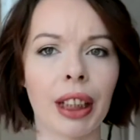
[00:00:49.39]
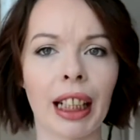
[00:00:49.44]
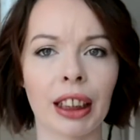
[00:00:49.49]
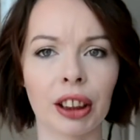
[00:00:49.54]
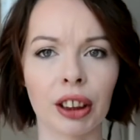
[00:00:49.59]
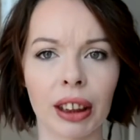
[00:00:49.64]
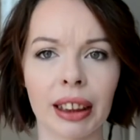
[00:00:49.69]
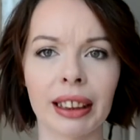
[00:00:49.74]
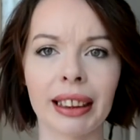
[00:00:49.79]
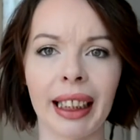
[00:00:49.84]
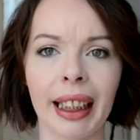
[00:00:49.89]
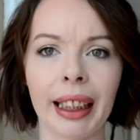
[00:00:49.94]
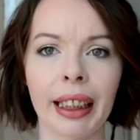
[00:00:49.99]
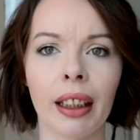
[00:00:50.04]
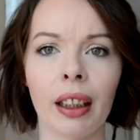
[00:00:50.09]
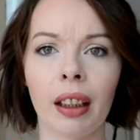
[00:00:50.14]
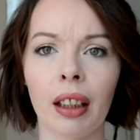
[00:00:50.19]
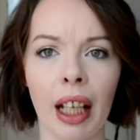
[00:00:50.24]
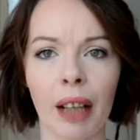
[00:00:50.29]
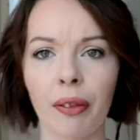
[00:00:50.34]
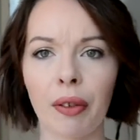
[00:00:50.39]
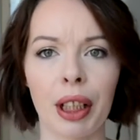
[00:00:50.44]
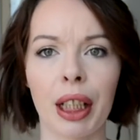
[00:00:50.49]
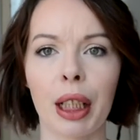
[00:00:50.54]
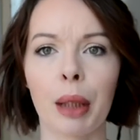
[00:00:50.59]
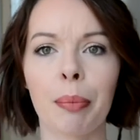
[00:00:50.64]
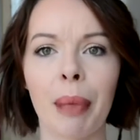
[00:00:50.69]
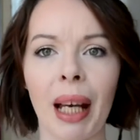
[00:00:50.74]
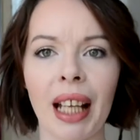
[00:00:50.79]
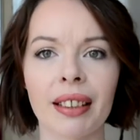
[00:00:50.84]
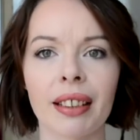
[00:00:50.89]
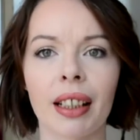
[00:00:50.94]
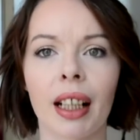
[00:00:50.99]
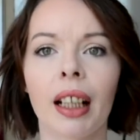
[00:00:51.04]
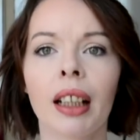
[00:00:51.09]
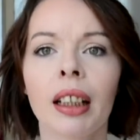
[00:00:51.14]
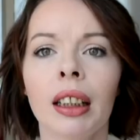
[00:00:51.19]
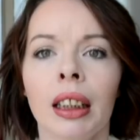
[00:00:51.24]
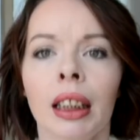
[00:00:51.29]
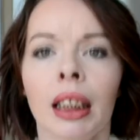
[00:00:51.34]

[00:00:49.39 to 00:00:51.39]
actually see everything better.